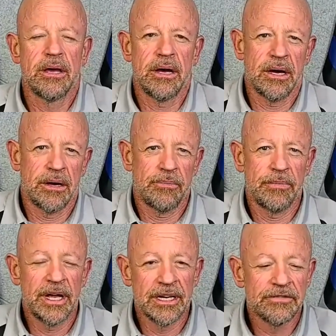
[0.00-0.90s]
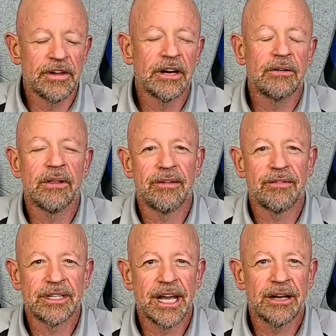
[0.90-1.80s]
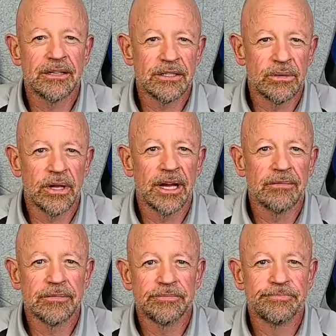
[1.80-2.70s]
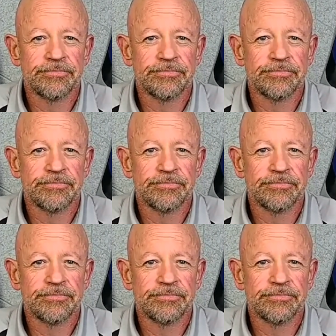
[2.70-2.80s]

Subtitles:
in his vehicle, having taken his own life.